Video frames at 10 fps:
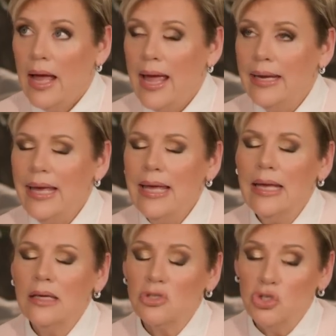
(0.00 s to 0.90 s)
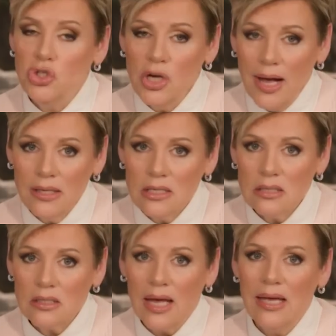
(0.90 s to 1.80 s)
And He is
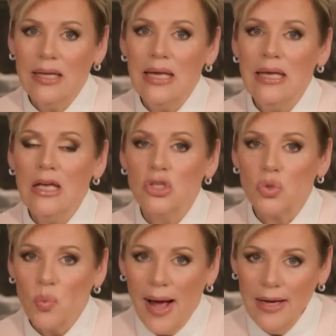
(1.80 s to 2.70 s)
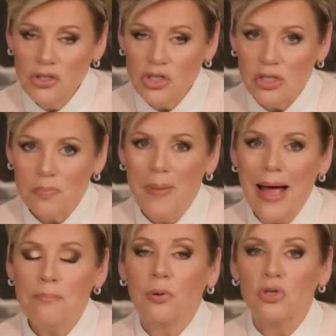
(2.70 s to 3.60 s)
just and He is righteous
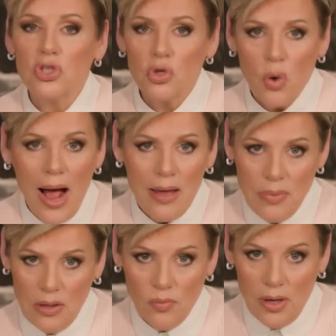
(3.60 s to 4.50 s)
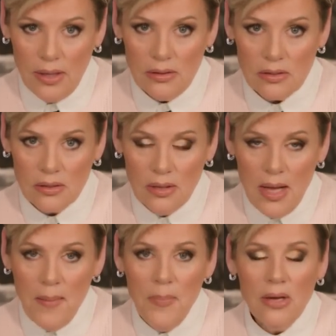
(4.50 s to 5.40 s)
by prescribing ways,
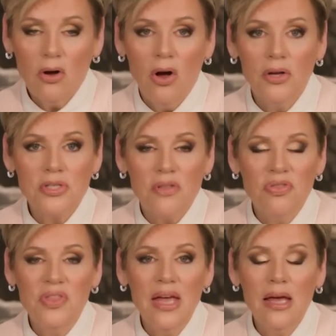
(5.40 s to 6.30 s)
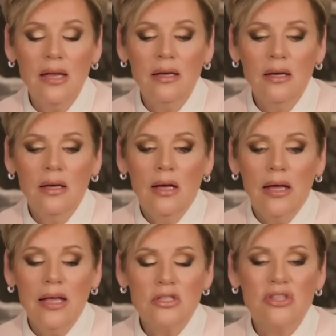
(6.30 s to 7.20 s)
because then
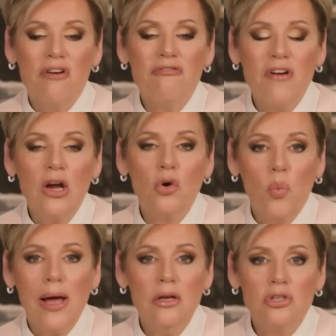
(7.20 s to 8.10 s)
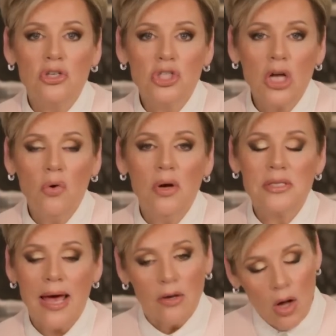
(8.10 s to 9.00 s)
It's the fair way to show us
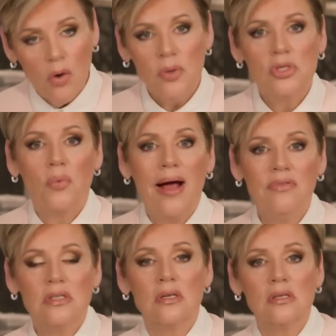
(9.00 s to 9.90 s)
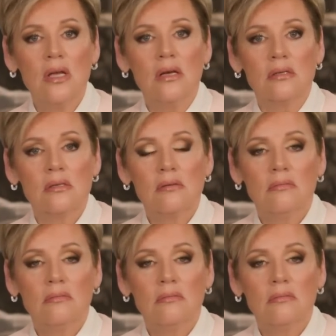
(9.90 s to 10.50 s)
how to always arrive at success.